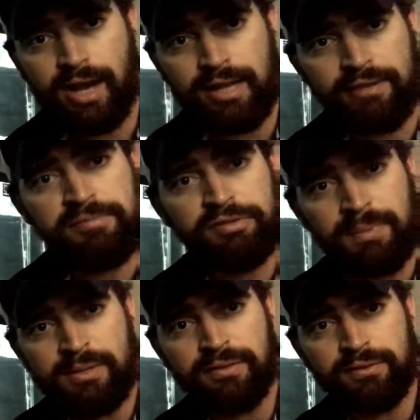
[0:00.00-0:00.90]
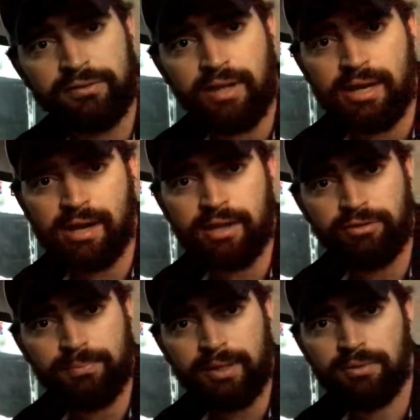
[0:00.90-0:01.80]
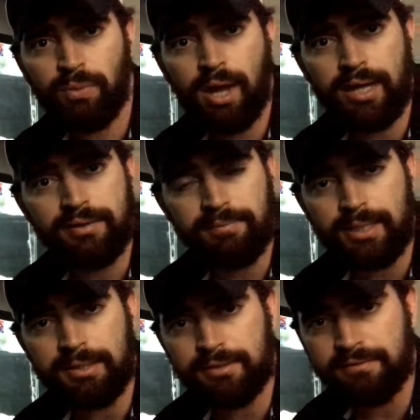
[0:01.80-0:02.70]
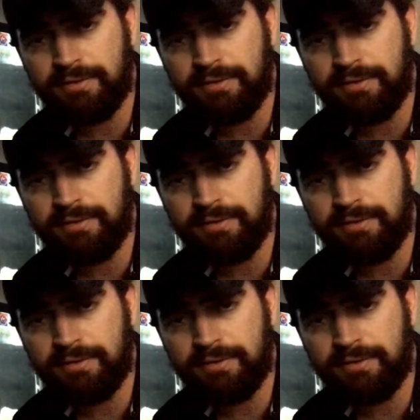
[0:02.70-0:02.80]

I left my sponge filters on, and I explained why in the beginning of the